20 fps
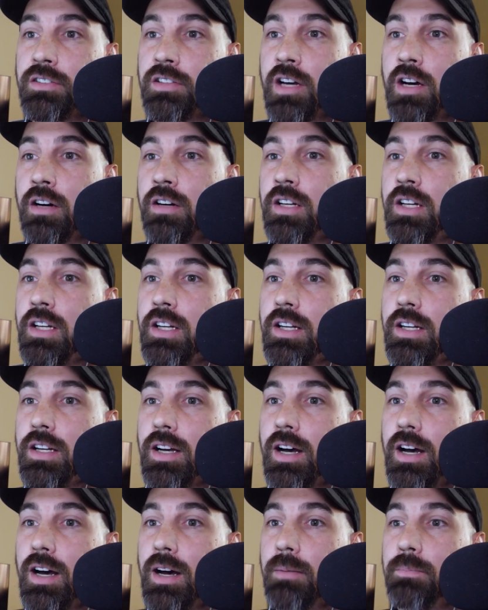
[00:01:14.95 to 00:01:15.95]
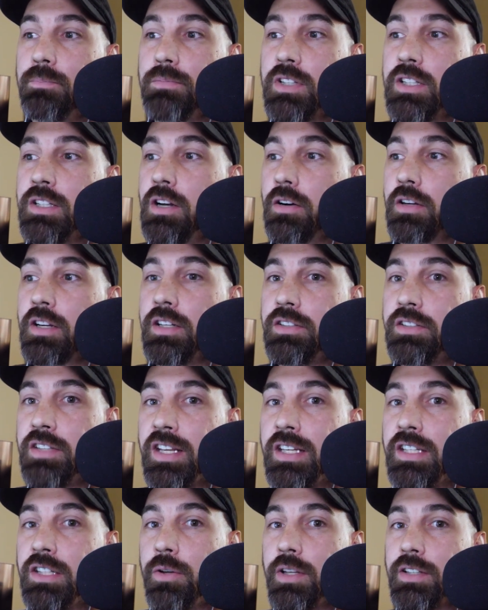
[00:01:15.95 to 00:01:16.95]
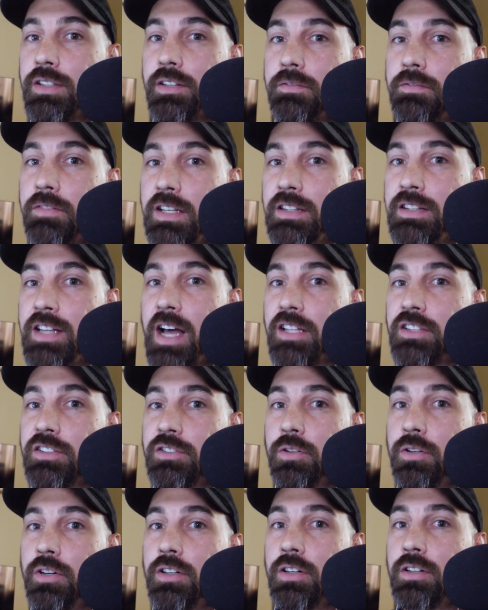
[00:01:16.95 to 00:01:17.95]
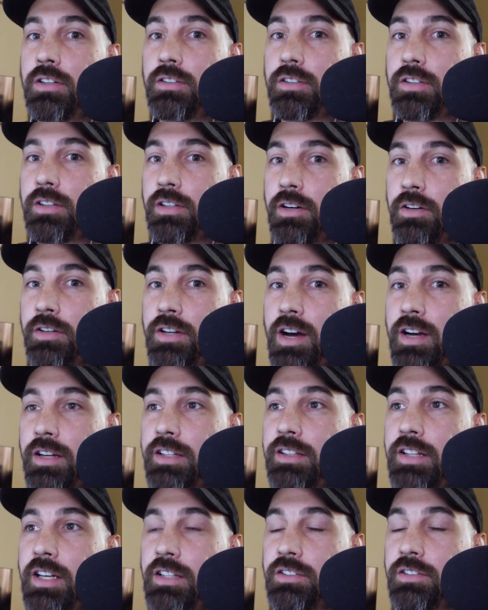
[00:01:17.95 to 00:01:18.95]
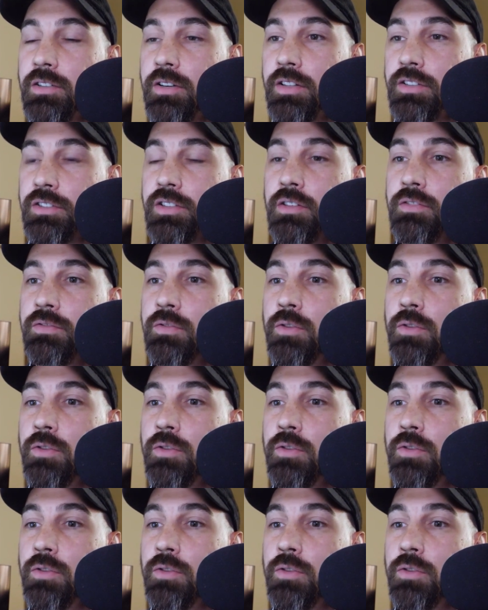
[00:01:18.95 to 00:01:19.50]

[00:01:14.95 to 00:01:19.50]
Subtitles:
So, continuing to feed that soil, inoculate, so on and so